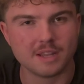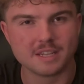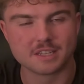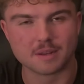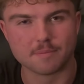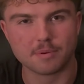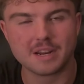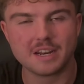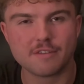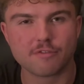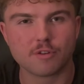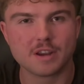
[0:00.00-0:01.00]
It's completely
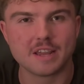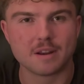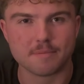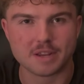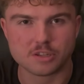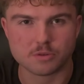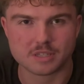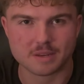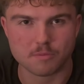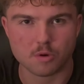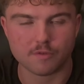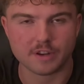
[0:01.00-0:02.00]
free and it means you'll see
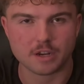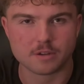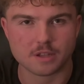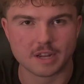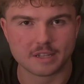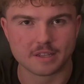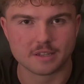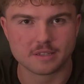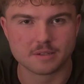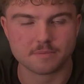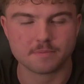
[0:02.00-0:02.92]
more videos like this.